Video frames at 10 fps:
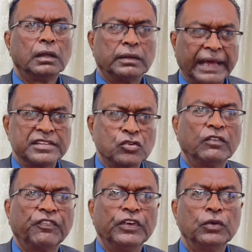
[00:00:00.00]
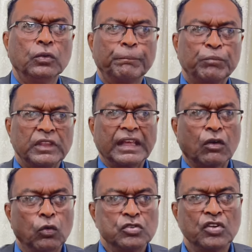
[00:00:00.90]
that is good for you. They
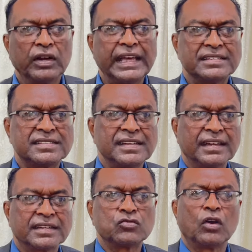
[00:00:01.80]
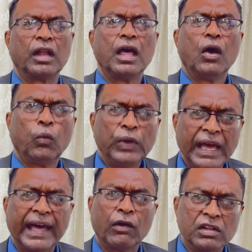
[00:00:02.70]
close down the estate and so on. We
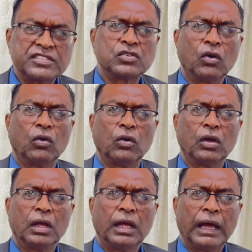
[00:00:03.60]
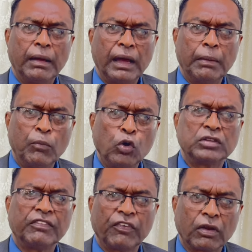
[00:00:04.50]
had also a
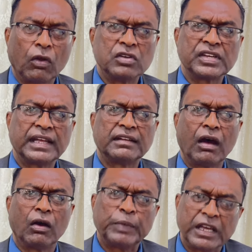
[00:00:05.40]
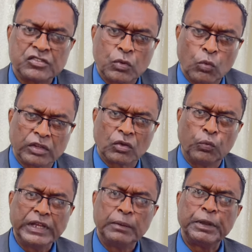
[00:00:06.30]
motive for closing it down because we want to
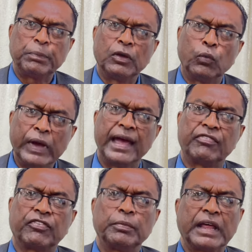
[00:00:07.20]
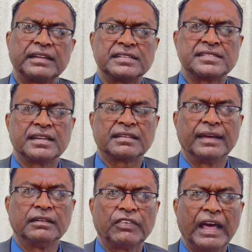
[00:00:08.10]
wean people away from that estate
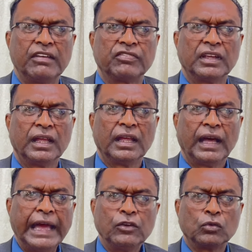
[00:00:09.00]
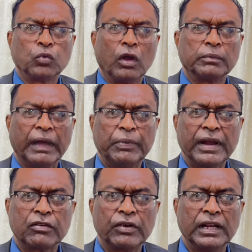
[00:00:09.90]
kind of life. I don't want my
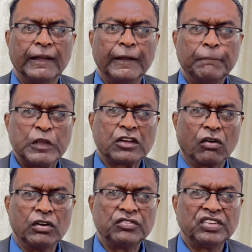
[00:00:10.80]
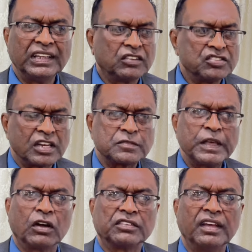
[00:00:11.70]
brethren in quarantine to just be
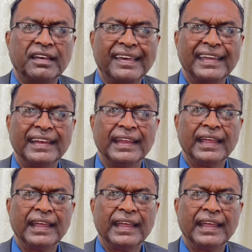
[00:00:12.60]
cutting cane.